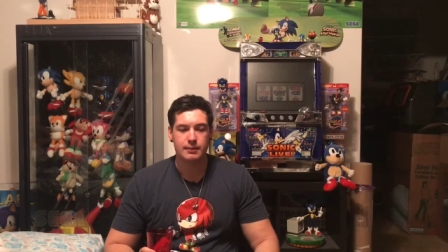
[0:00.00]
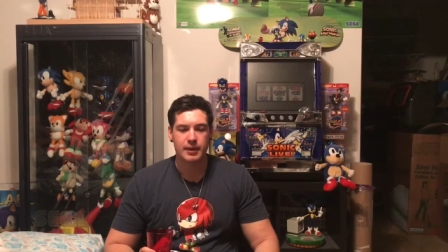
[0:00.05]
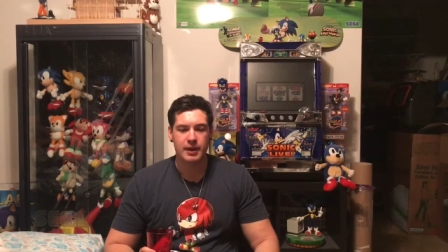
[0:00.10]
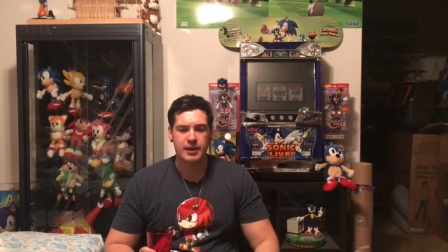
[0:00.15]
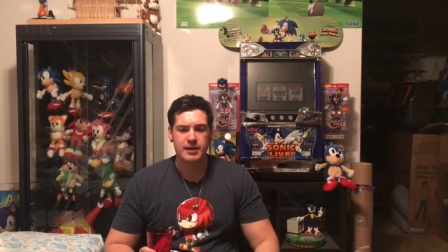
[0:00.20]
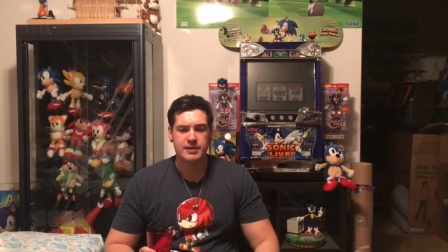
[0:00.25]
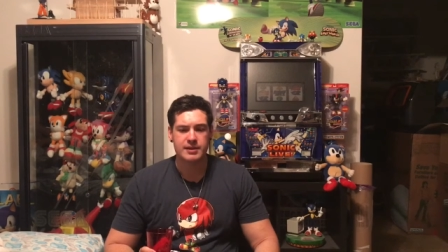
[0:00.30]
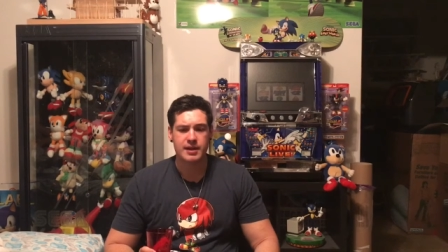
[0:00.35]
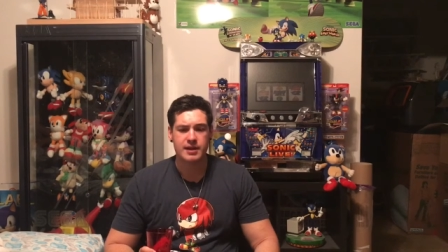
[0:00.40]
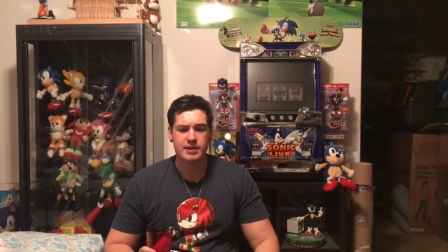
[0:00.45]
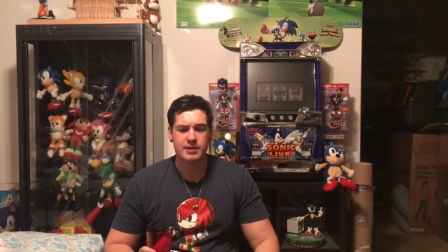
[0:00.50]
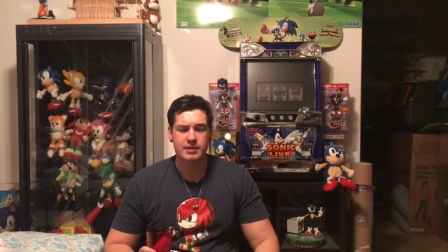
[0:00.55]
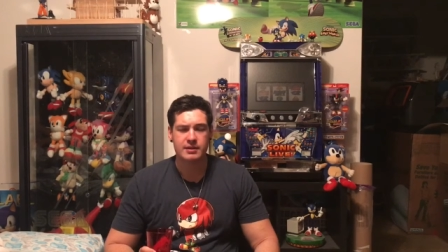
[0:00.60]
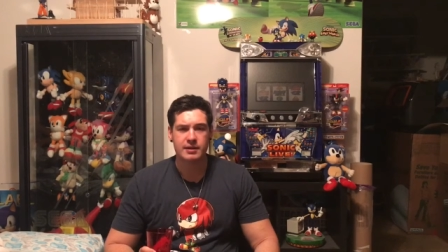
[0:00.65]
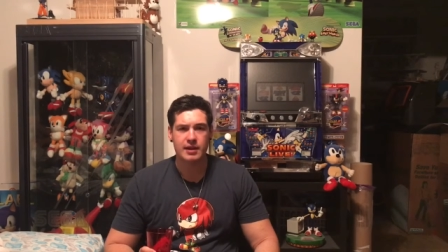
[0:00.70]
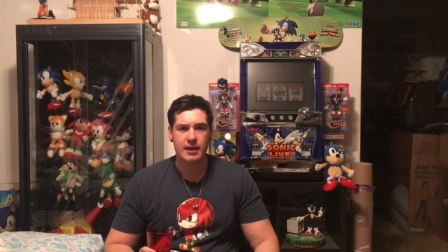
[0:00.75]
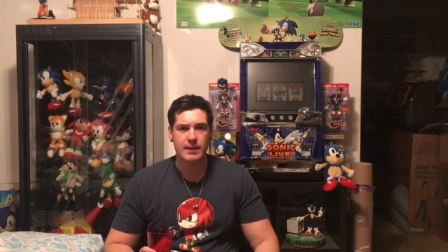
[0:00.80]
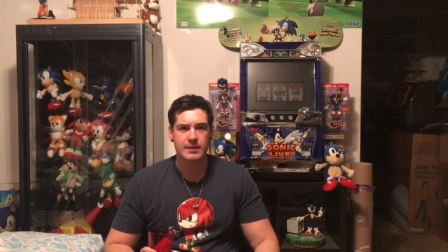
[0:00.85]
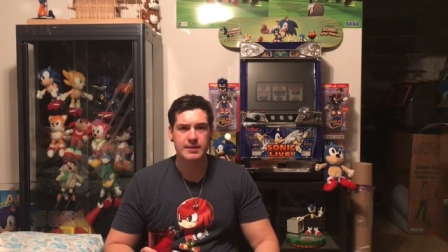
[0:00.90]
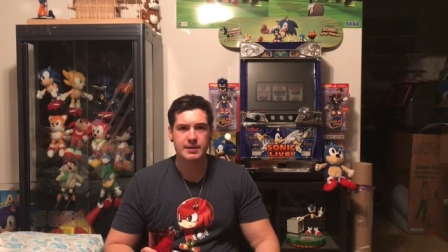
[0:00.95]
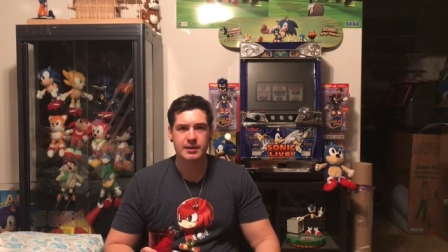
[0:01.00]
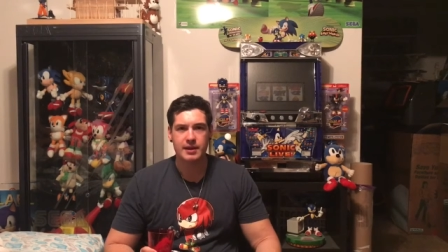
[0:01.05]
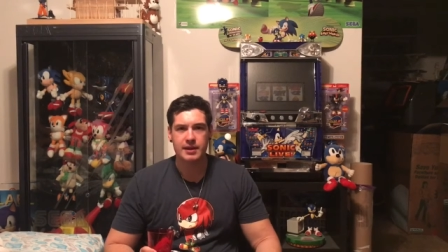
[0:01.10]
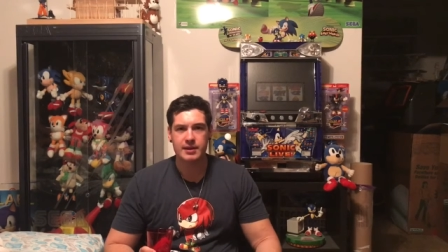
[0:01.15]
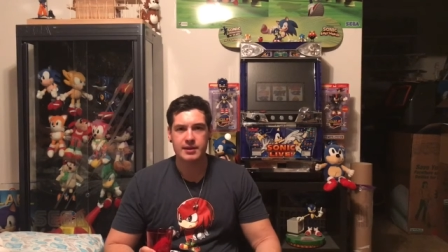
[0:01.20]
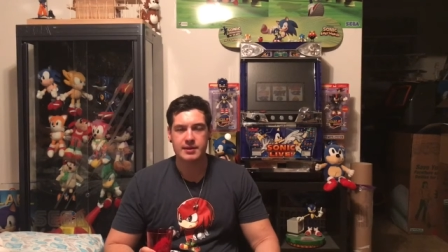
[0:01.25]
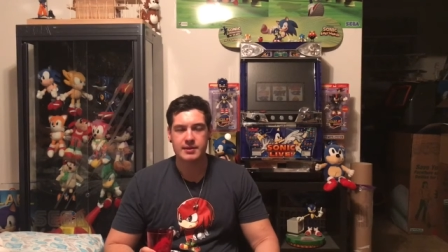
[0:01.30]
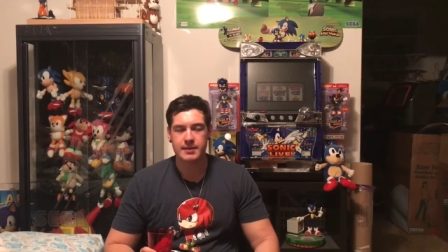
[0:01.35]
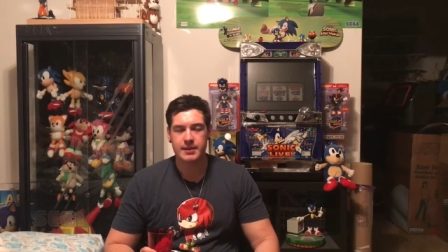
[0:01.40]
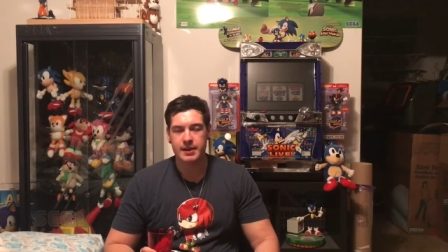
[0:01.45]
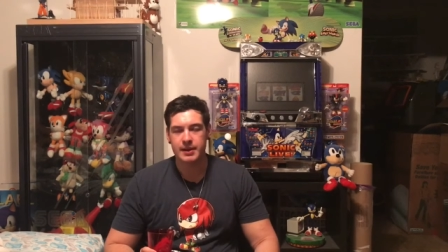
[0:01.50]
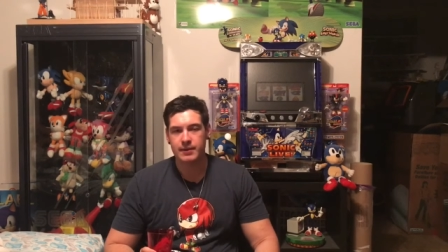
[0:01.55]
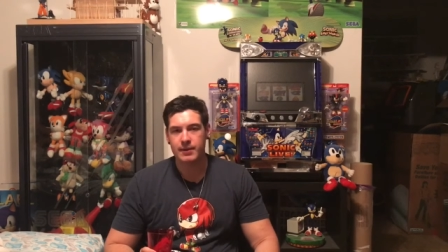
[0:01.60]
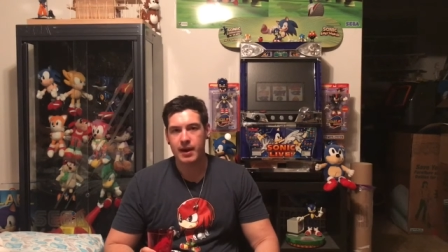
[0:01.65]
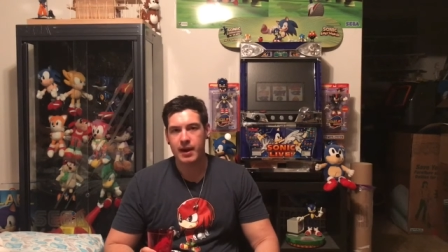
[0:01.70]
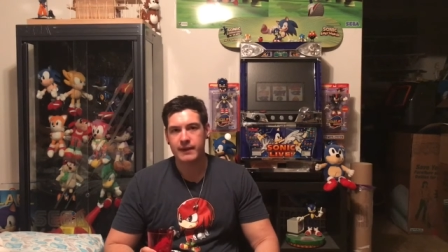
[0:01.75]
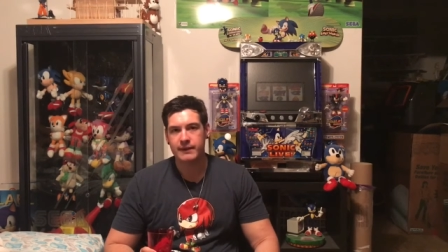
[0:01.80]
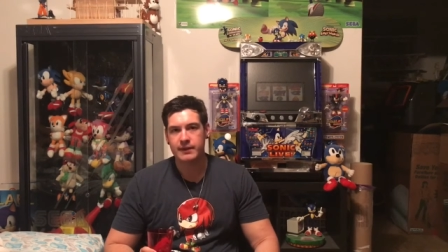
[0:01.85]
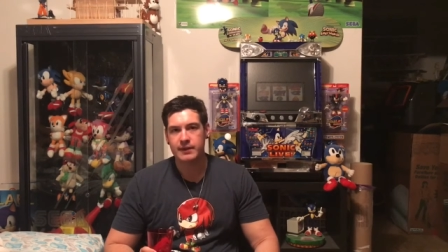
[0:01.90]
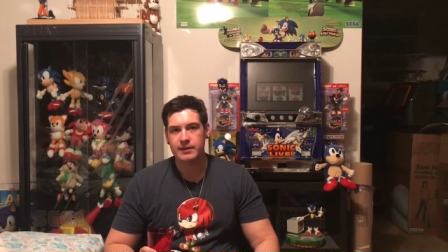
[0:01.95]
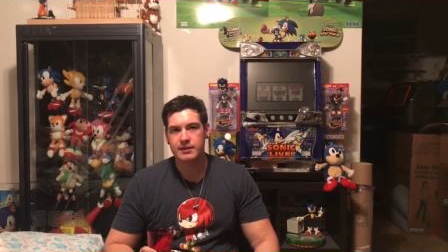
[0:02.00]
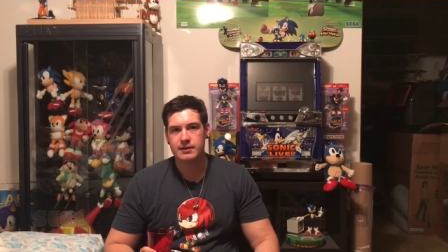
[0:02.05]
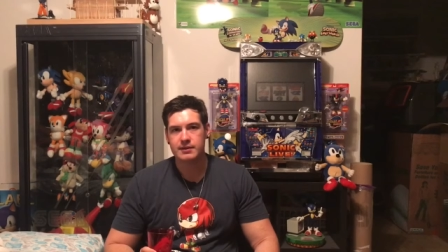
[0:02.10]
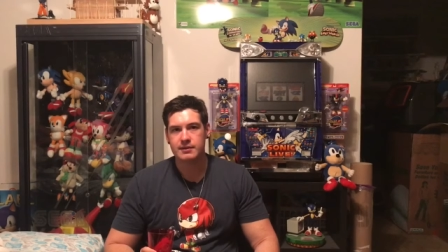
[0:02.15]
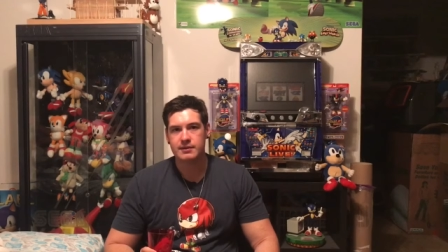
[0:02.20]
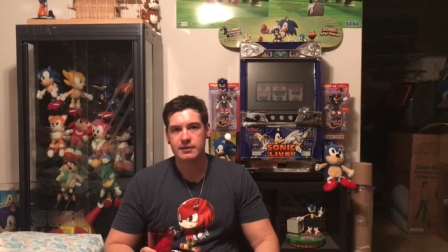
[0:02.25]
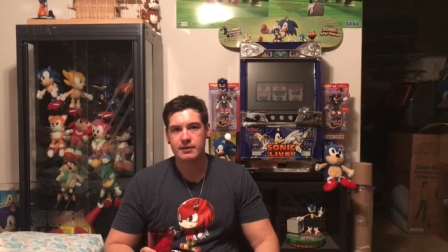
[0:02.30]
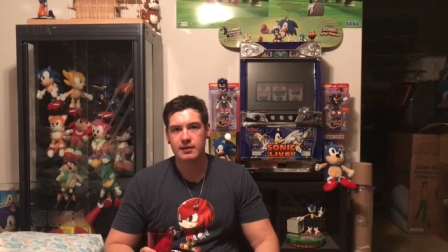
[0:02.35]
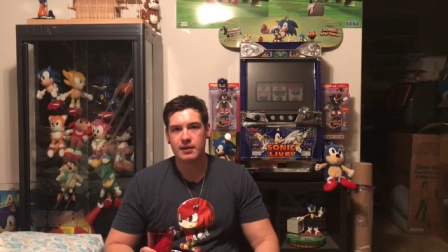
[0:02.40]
PlayStation. That was the latest 3D graphics.